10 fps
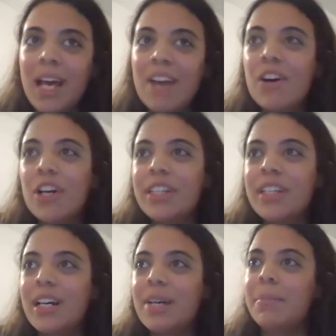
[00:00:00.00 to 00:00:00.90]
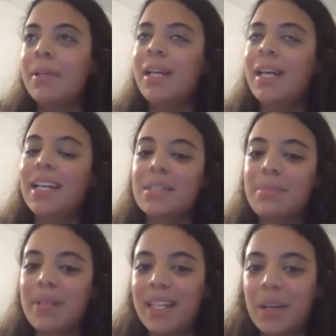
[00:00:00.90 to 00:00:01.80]
hard time
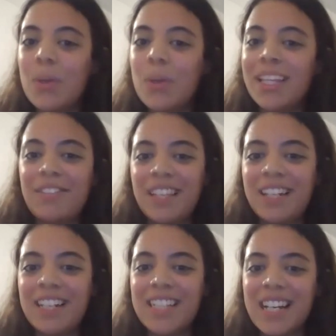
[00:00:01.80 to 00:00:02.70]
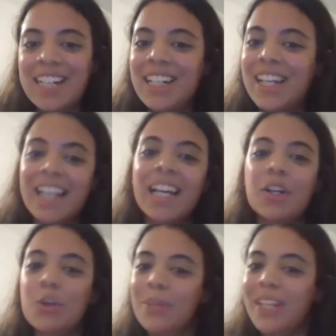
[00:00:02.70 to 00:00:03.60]
explaining what I feel exactly. Like, I
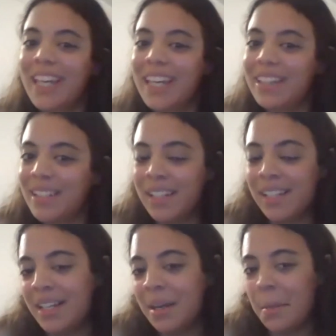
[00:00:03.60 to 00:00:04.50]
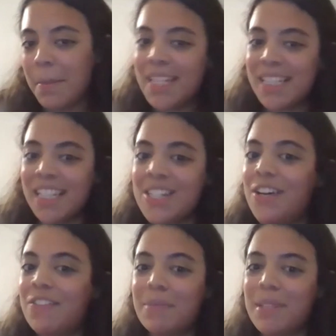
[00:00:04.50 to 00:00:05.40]
can communicate basic
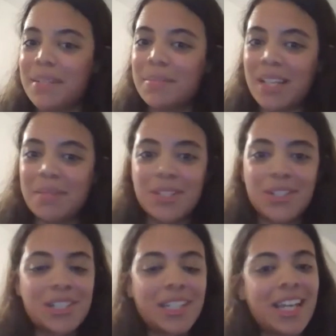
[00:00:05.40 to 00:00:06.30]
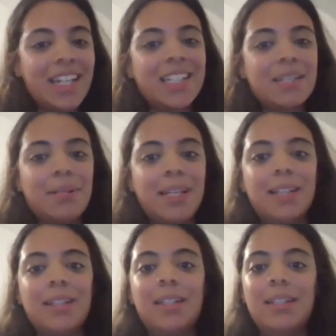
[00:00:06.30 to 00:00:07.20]
stuff, but sometimes I just can't
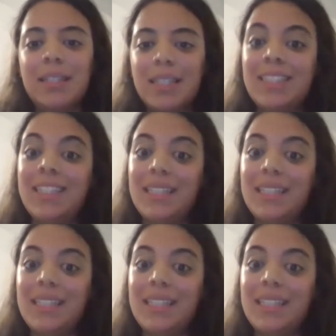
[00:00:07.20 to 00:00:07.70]
explain in